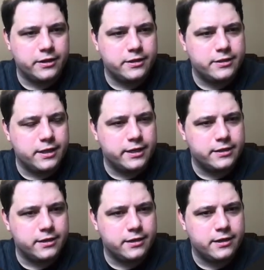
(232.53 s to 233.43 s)
It's nice,
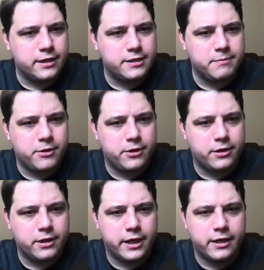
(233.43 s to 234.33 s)
small and
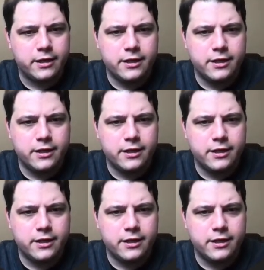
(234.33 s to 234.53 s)
clean.